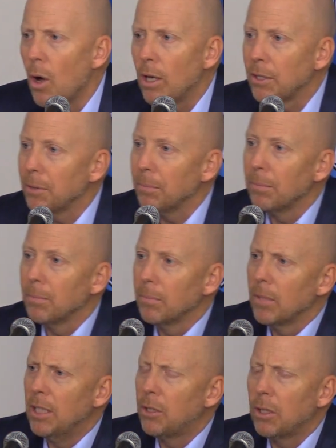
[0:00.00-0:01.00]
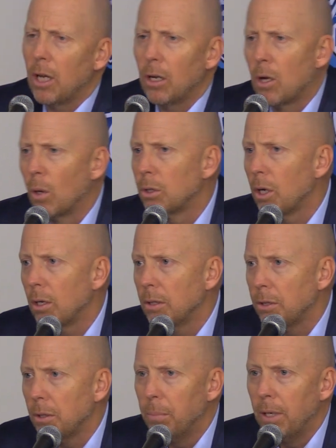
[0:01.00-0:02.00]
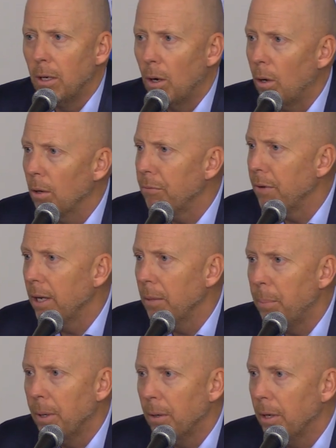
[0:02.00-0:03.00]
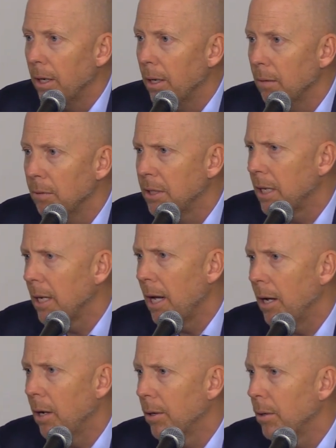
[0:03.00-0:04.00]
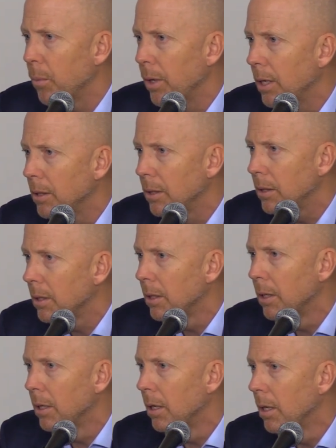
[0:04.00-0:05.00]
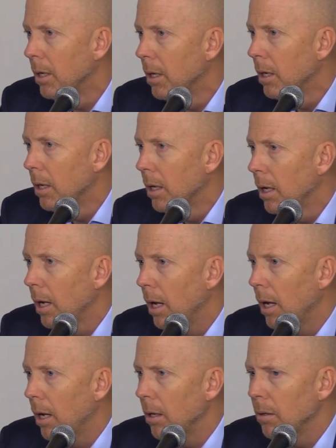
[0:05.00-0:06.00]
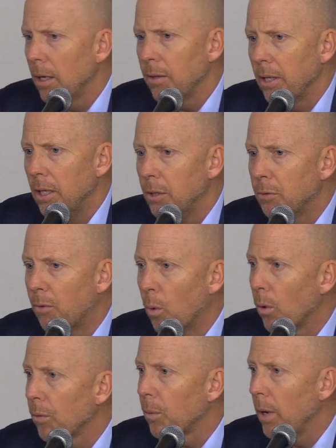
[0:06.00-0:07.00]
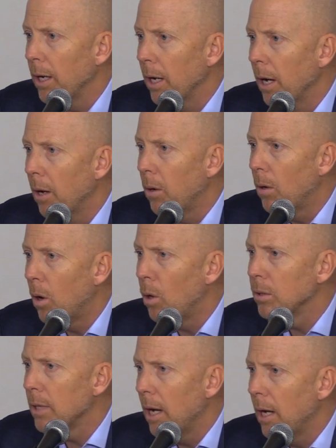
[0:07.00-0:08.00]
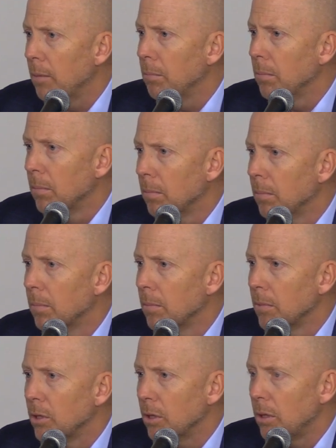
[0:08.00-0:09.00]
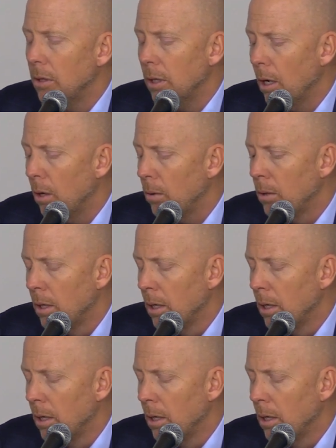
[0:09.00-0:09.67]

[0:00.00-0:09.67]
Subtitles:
It's awesome. Coach Huggins should be in the Hall of Fame, period. And he's got 900 wins. I think he's fourth right now, all time. Just, you know,